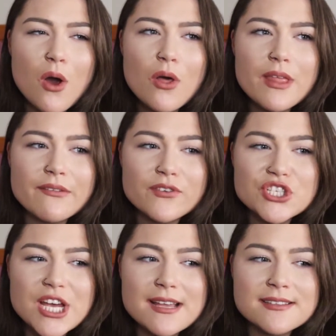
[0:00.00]
all that
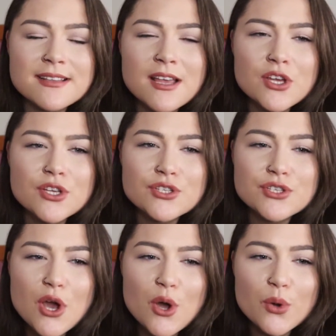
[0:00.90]
fun jazz.
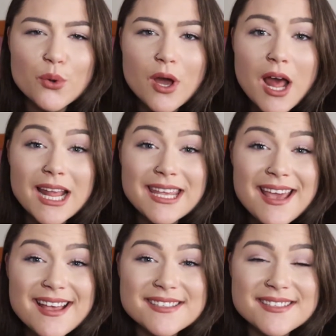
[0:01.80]
So
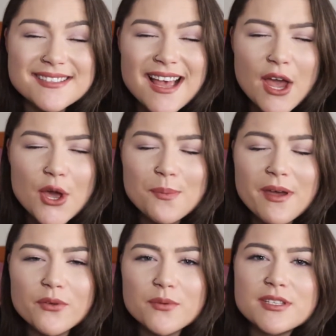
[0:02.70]
yes, I hope
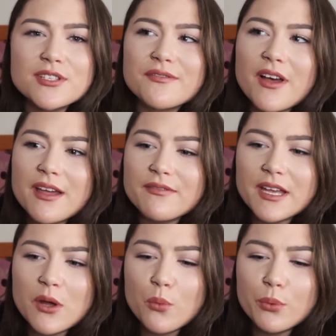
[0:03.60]
everyone's
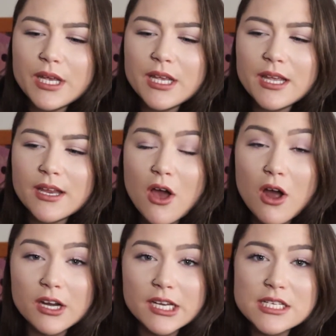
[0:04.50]
surviving. We in
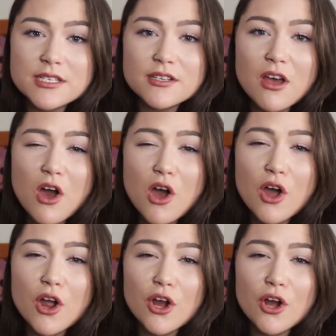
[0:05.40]
Ireland
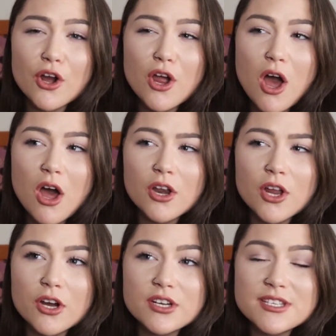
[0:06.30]
are on
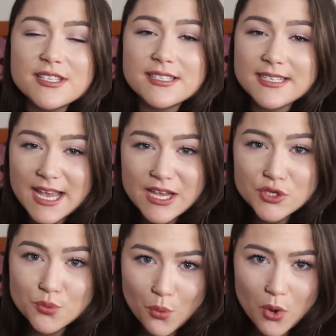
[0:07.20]
our
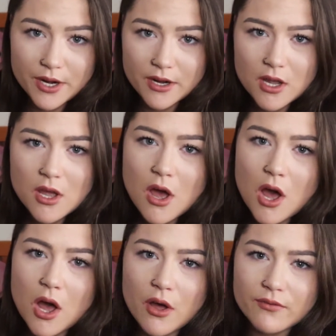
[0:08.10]
stage one
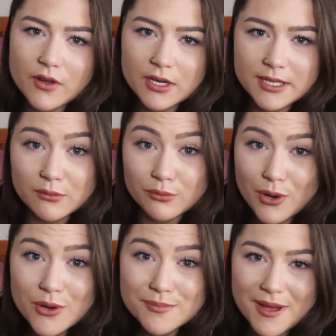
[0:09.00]
of our little
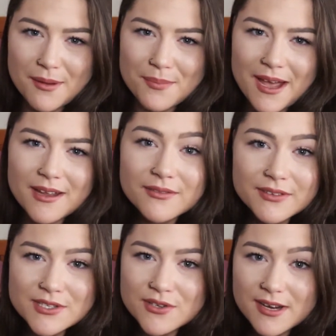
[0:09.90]
roadmap out of
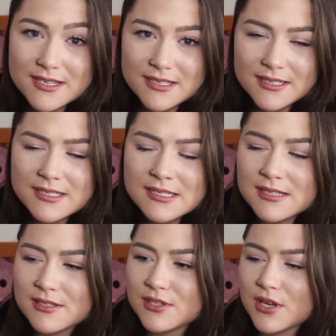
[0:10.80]
this craziness.
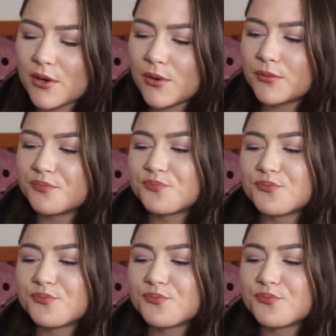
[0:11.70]
So